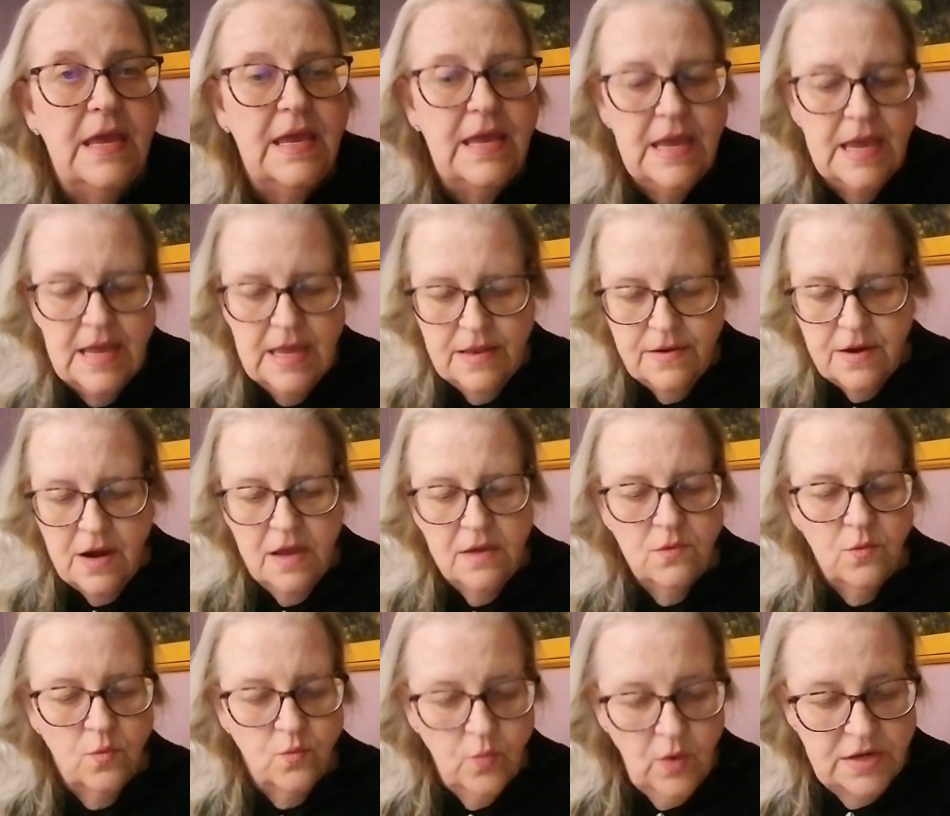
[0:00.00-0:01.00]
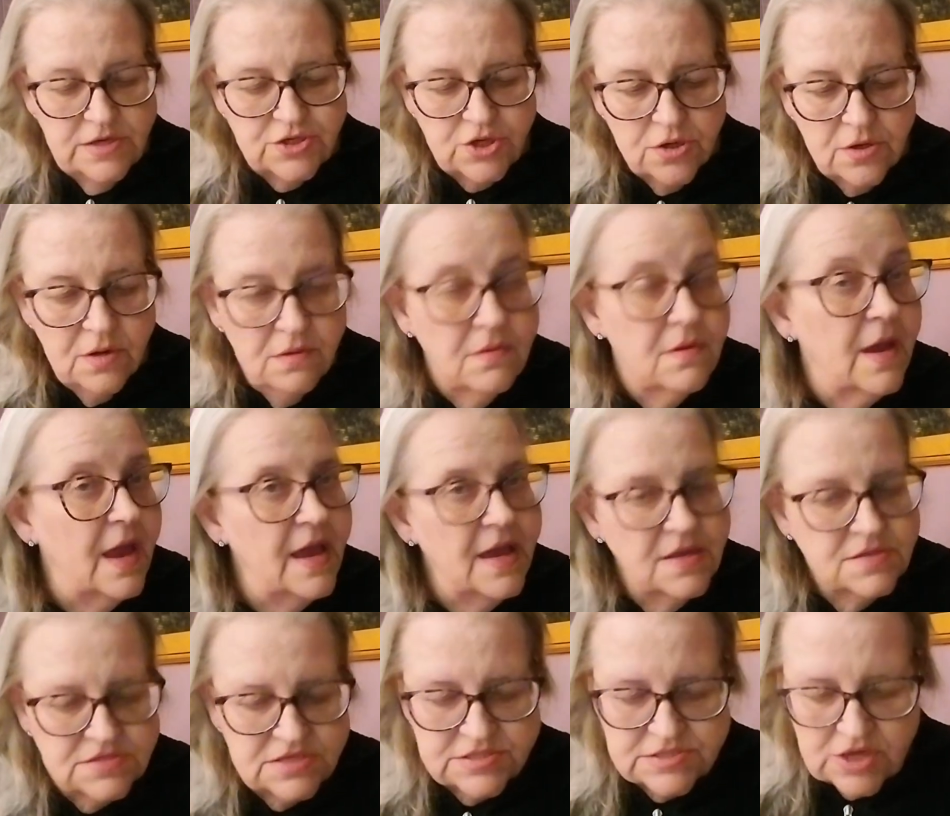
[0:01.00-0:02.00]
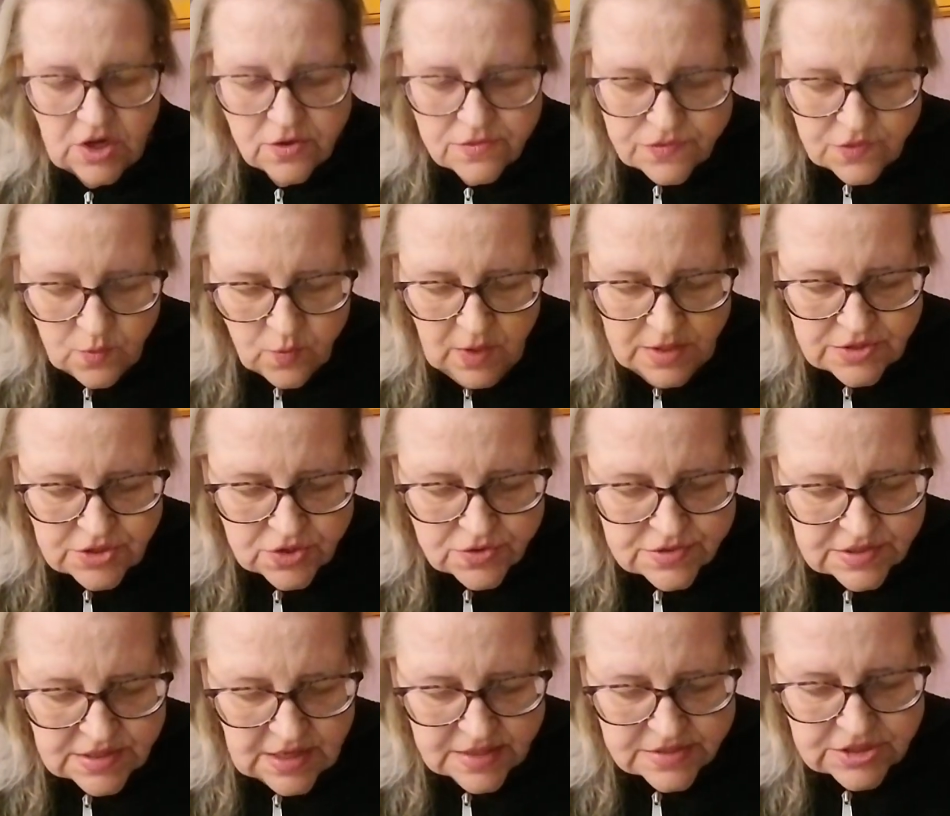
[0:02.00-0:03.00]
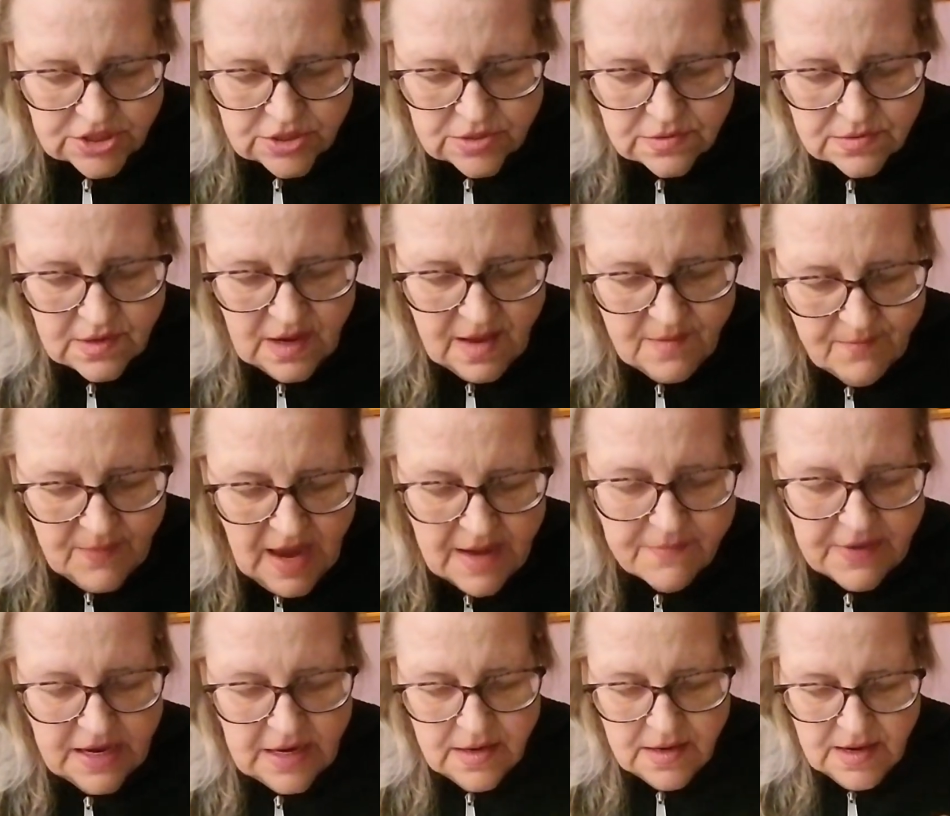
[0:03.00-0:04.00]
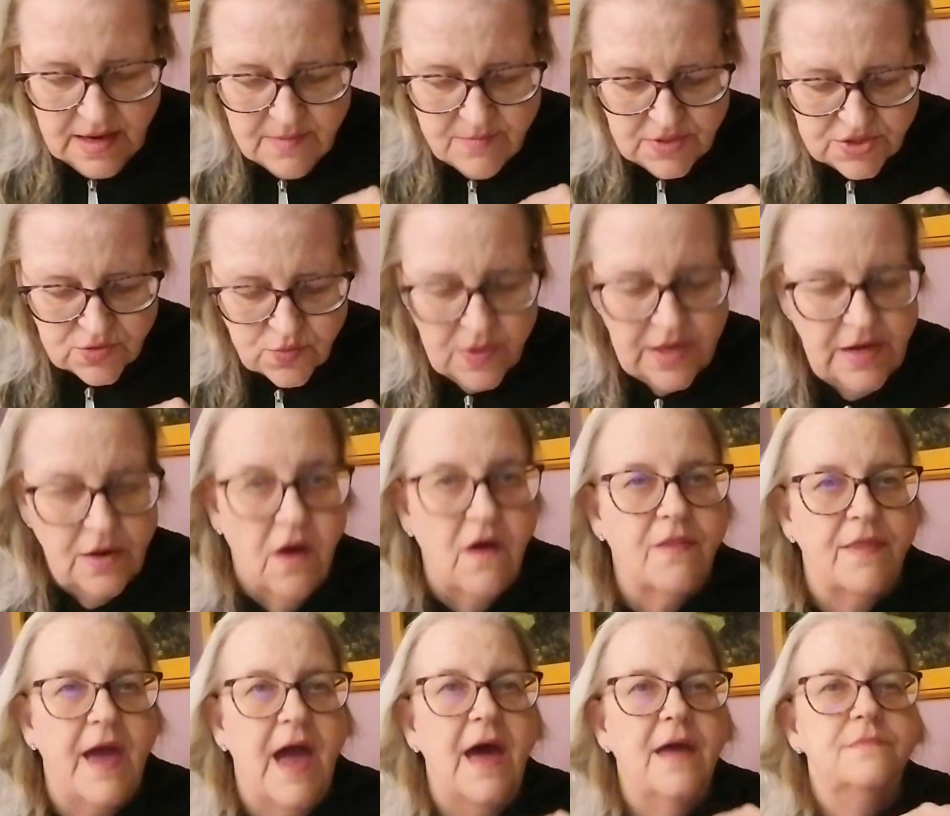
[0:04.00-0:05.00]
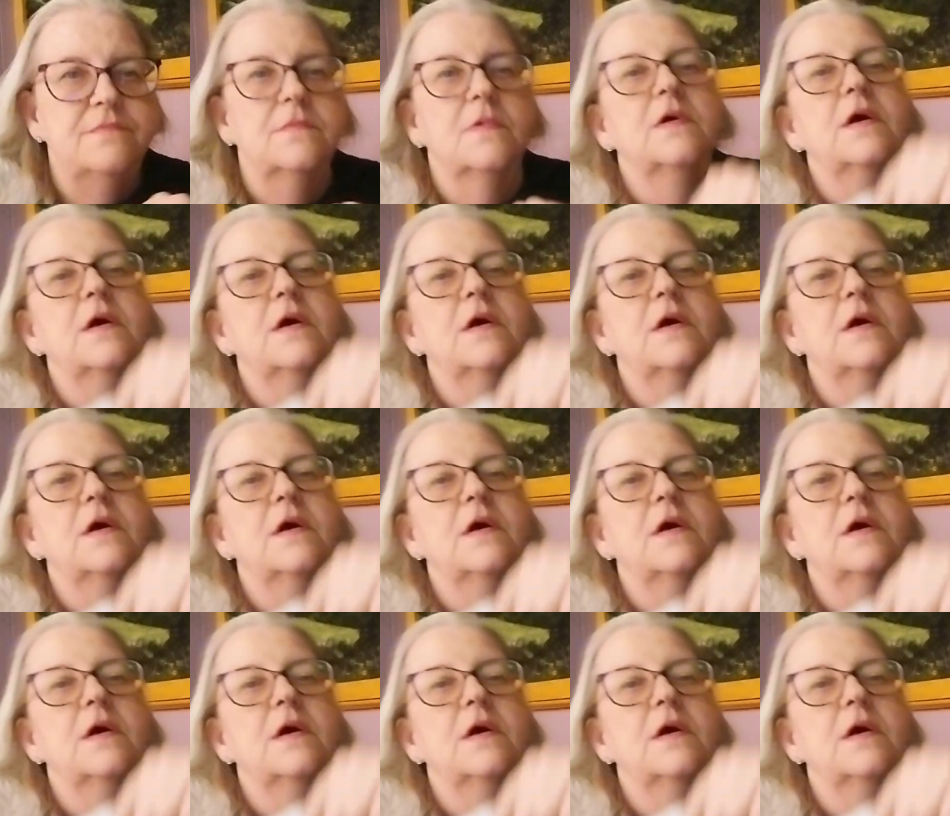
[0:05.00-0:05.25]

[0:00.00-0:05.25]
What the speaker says: in winter and start the winter section. And maybe in between all that,